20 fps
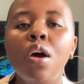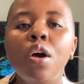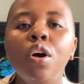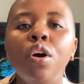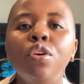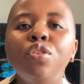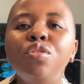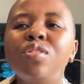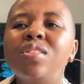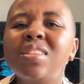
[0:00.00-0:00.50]

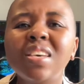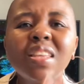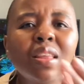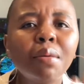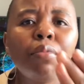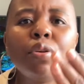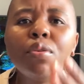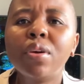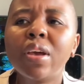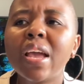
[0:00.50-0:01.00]
You see them
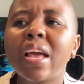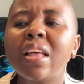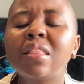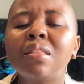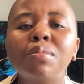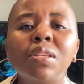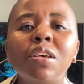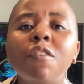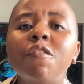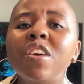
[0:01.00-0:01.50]
looking at
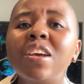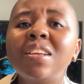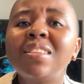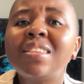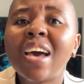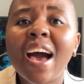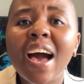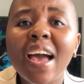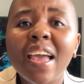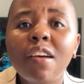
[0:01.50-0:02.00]
themselves the
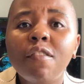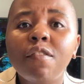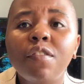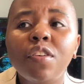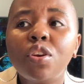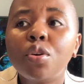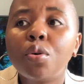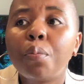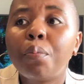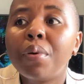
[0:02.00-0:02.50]
entire
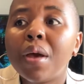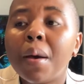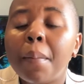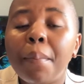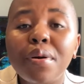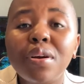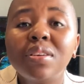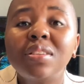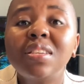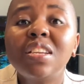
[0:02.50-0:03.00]
video. A
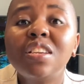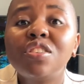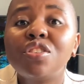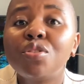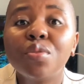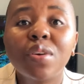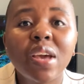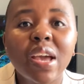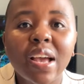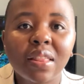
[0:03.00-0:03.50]
person is
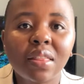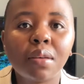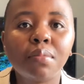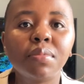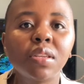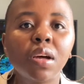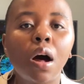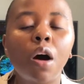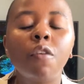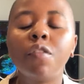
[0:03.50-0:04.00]
looking at
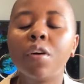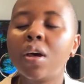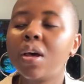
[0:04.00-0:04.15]
themselves.